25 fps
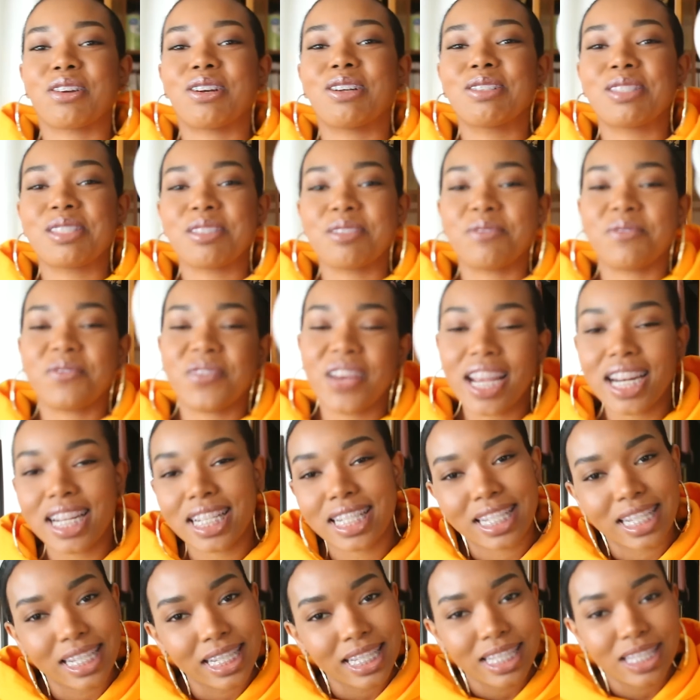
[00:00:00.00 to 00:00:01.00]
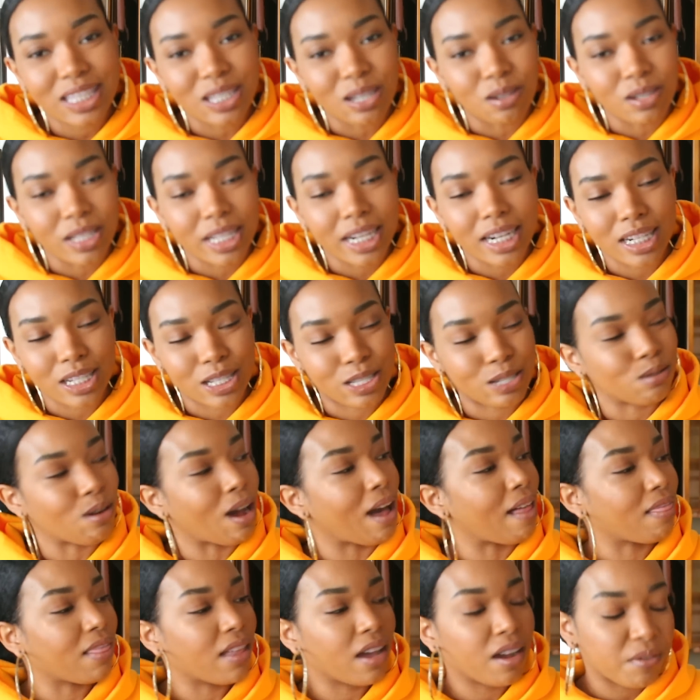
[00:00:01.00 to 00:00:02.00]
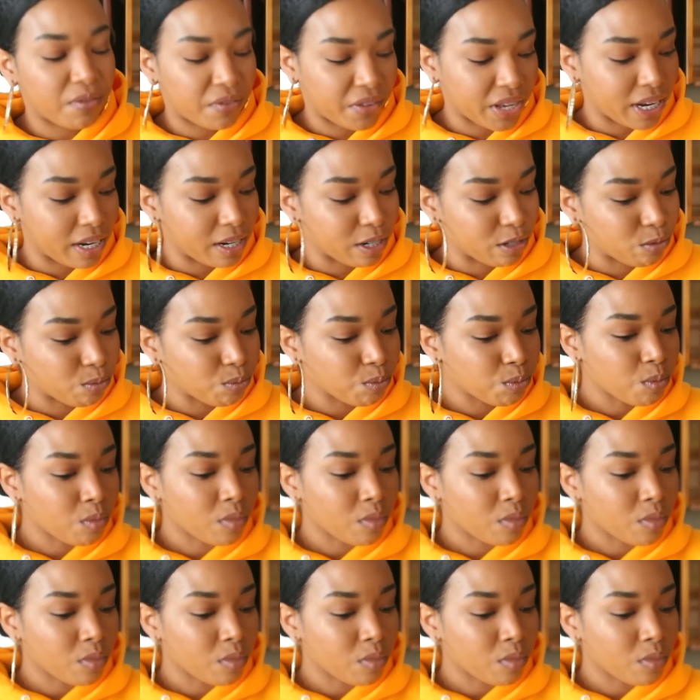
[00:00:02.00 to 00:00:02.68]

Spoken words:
throw some feta cheese on there too. I love feta.